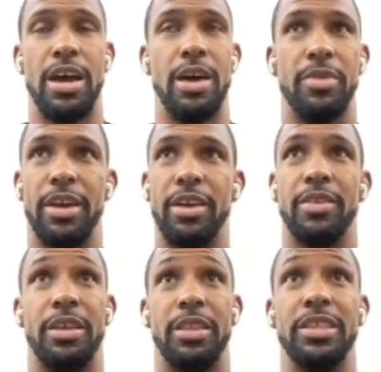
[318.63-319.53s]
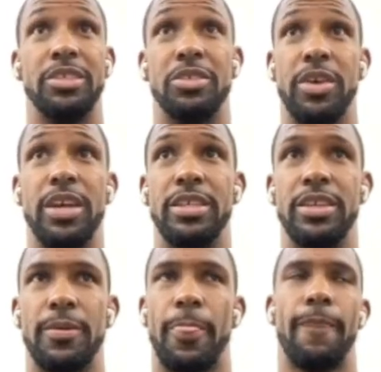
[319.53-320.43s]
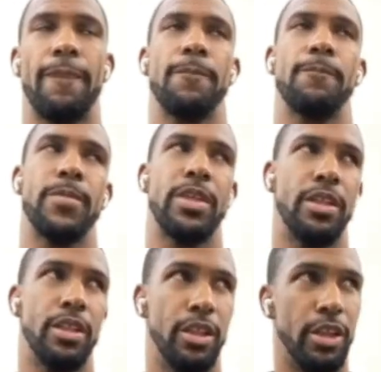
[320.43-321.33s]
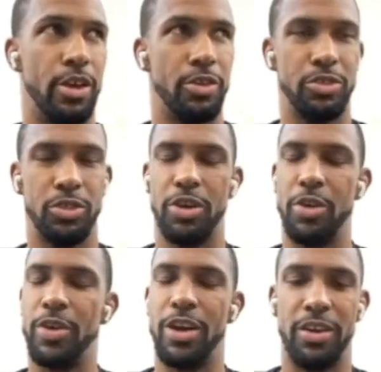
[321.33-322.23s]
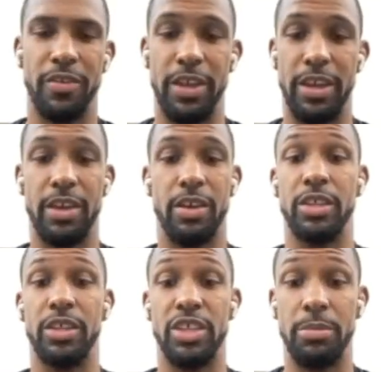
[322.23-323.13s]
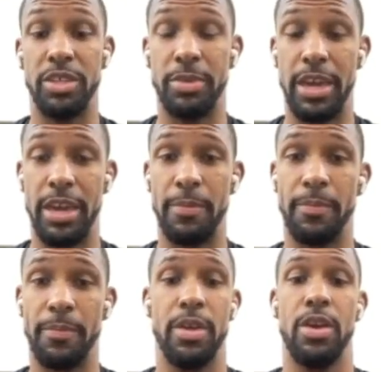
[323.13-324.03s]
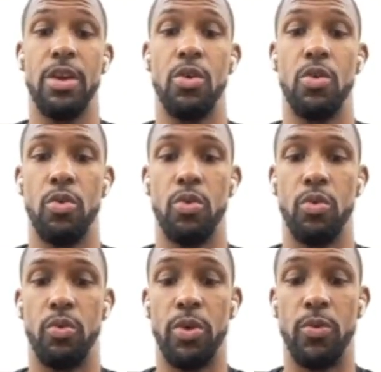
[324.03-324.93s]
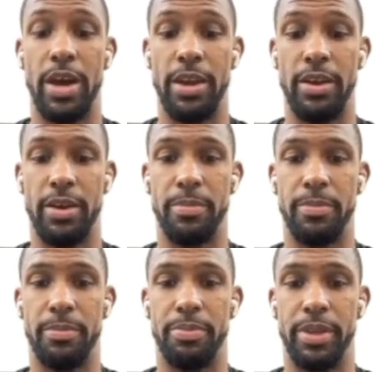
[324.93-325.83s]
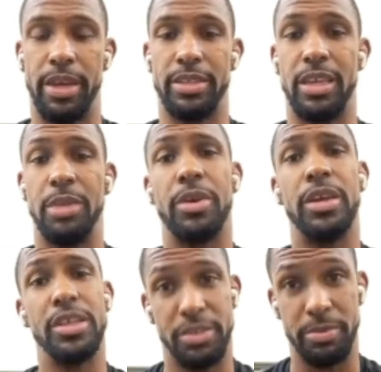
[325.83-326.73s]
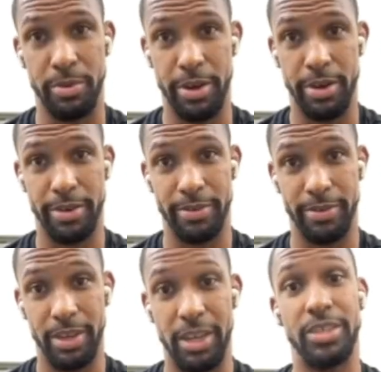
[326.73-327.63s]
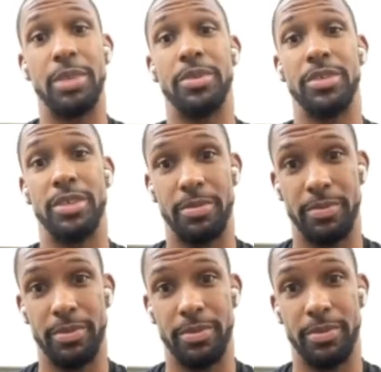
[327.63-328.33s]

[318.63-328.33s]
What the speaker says: I'm like, this is crazy. Long story, we undefeated the championship game. We wind up playing a team on the eastern border in the championship.